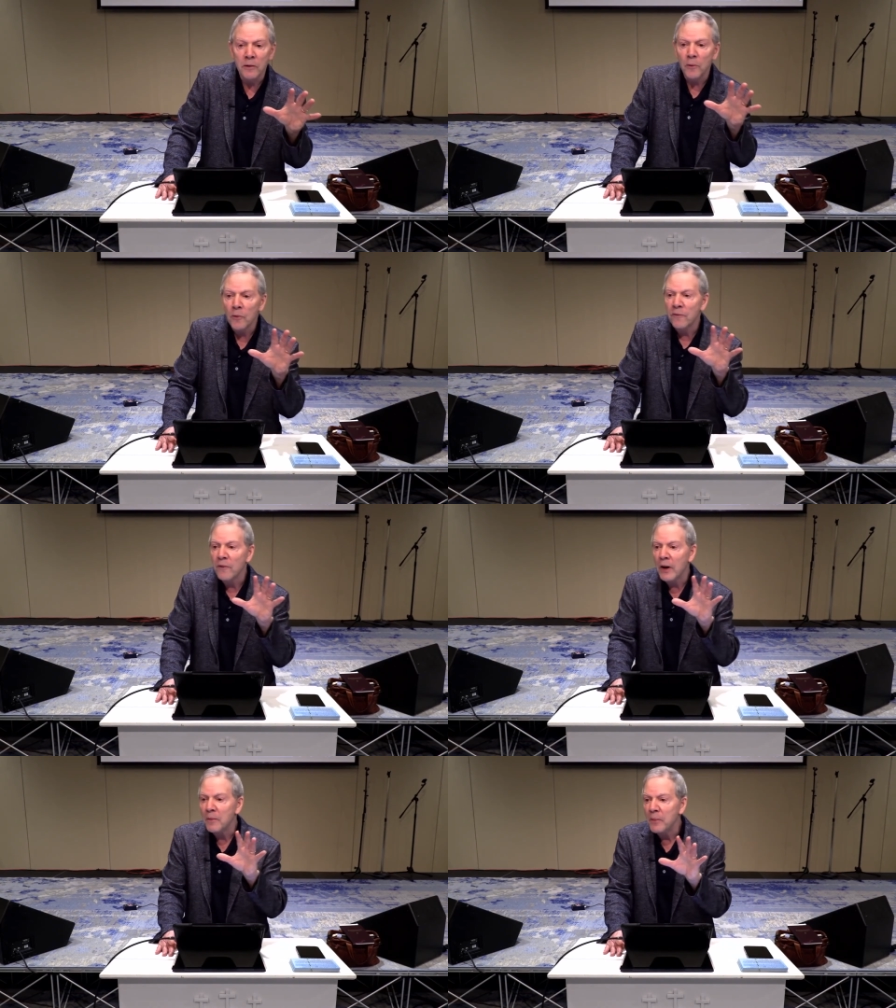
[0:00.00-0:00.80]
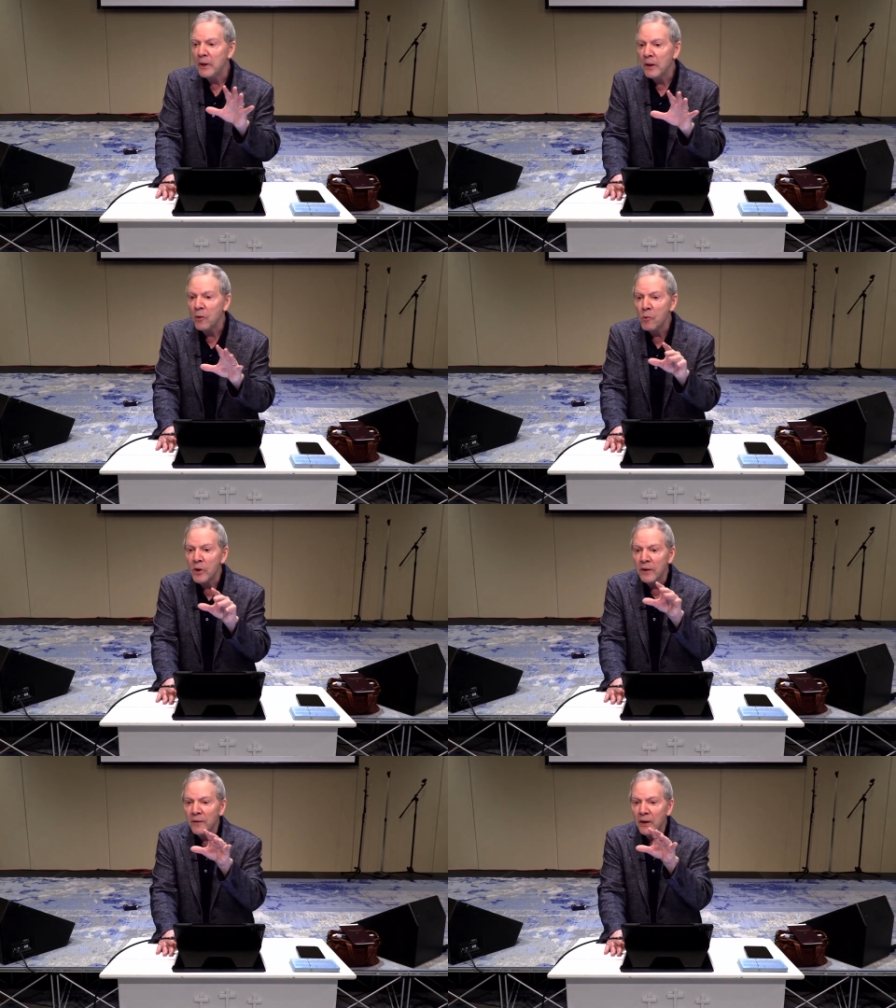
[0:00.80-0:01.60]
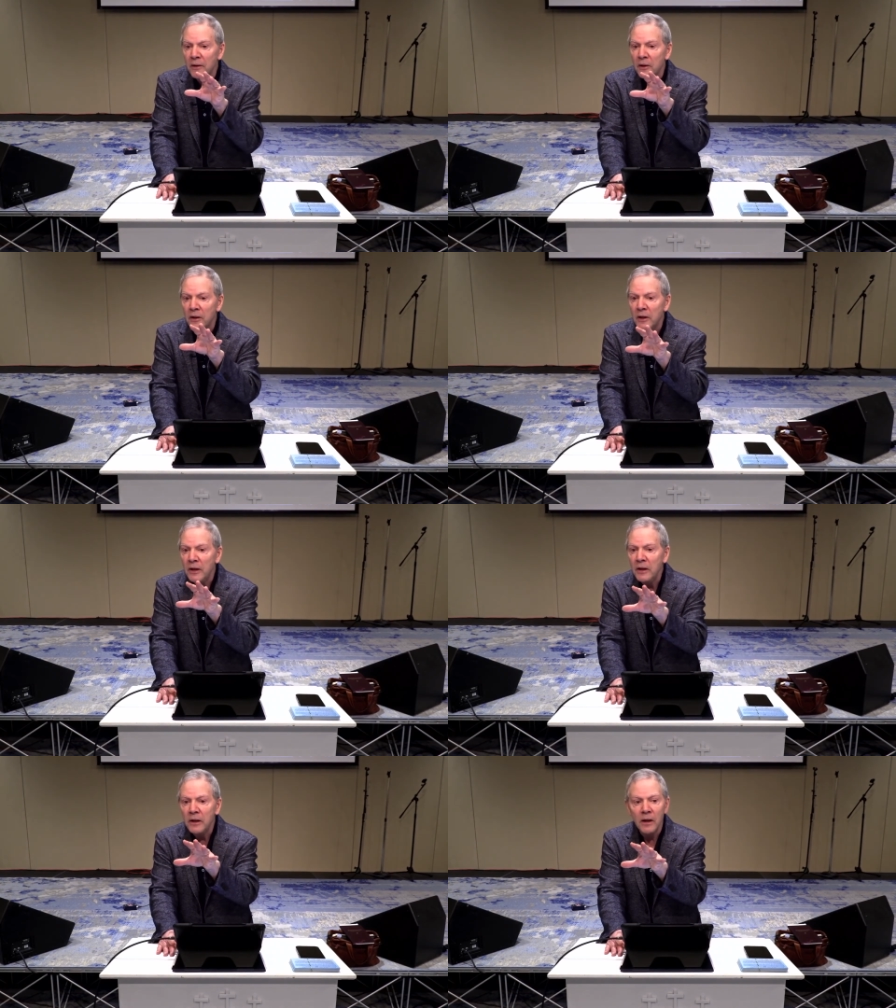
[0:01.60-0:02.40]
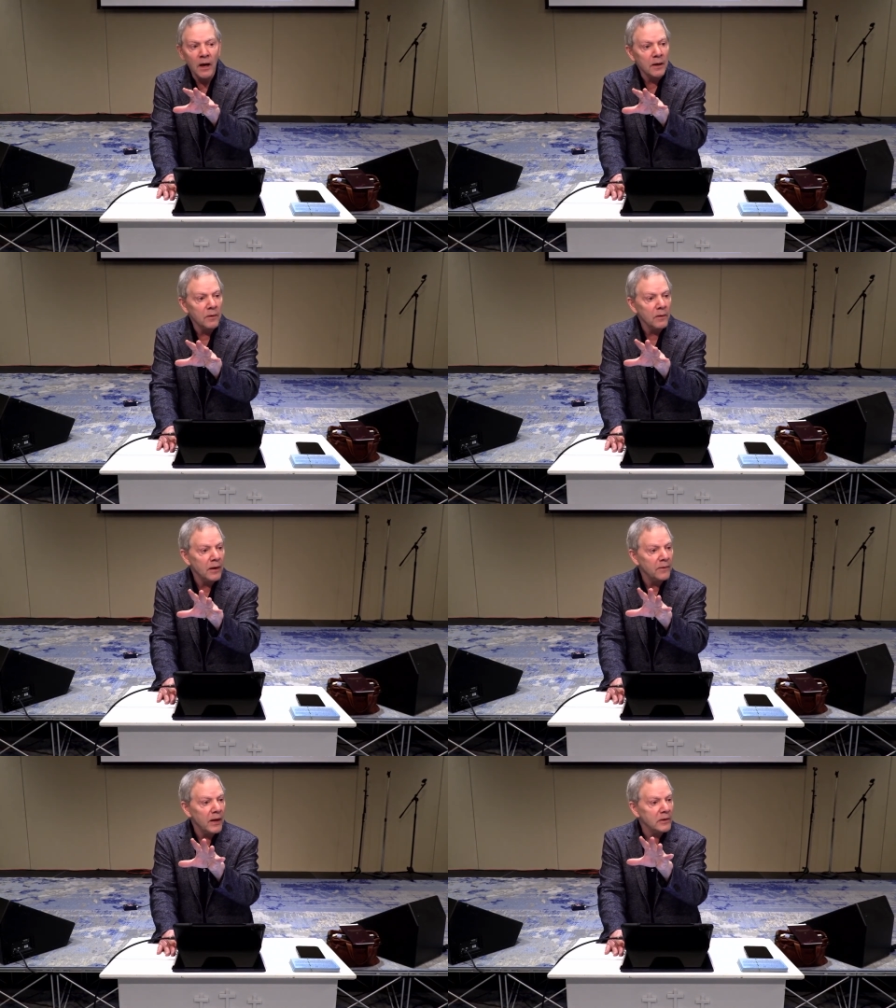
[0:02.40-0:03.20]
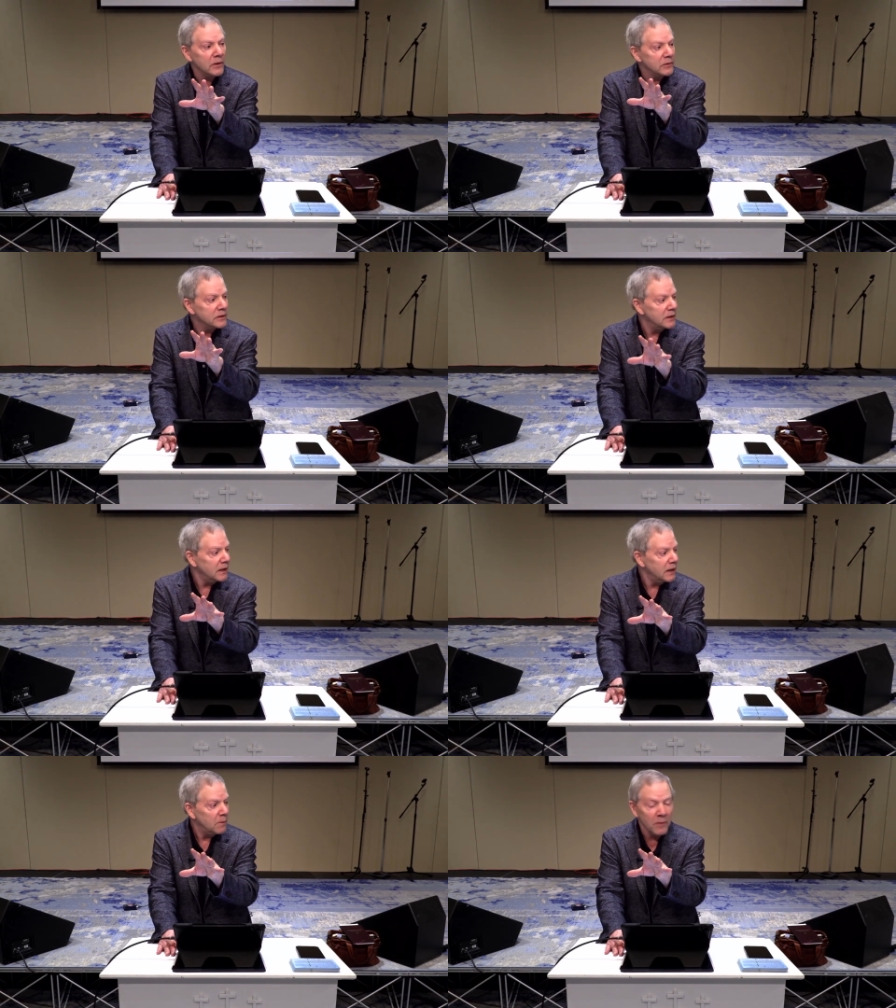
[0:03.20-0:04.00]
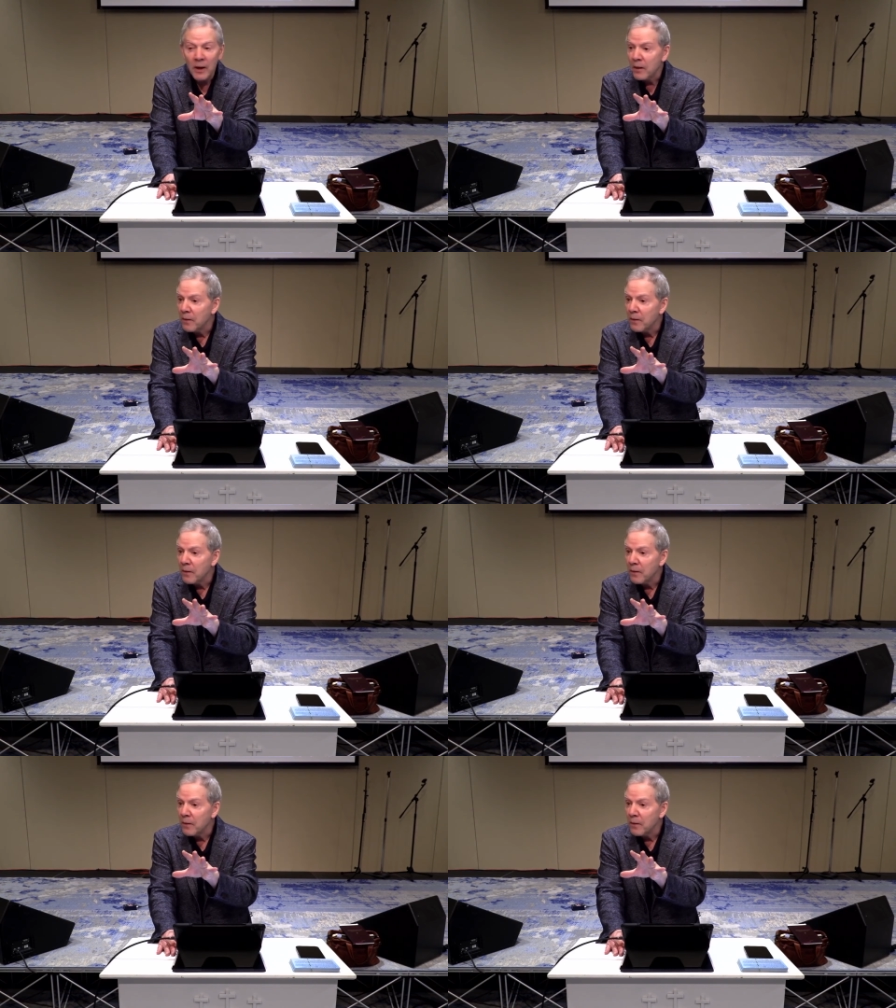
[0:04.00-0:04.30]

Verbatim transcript: glorified being who can then see God, and they shall see him.